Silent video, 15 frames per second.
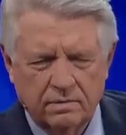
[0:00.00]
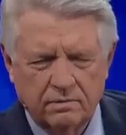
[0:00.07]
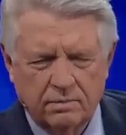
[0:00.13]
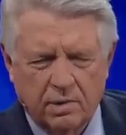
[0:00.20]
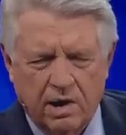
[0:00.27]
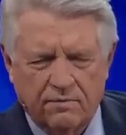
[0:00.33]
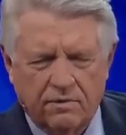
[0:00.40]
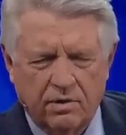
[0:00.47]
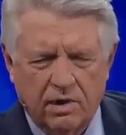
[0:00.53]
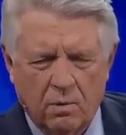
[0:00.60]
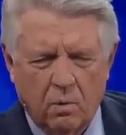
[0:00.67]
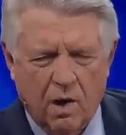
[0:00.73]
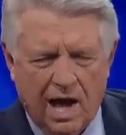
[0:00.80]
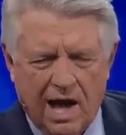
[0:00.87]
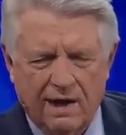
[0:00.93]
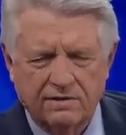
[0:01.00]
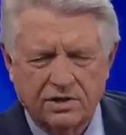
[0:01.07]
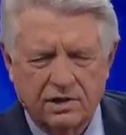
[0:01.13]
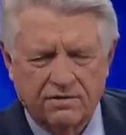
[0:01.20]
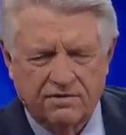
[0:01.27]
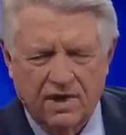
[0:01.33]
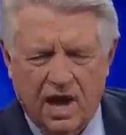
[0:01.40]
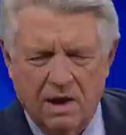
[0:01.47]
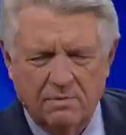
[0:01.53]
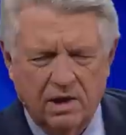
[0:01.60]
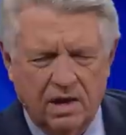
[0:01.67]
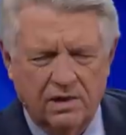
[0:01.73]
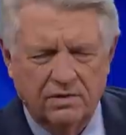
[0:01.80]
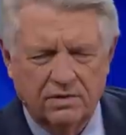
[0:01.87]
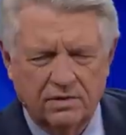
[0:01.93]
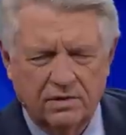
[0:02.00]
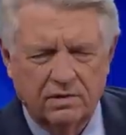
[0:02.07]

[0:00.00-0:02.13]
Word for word: Pray for their wives, their families.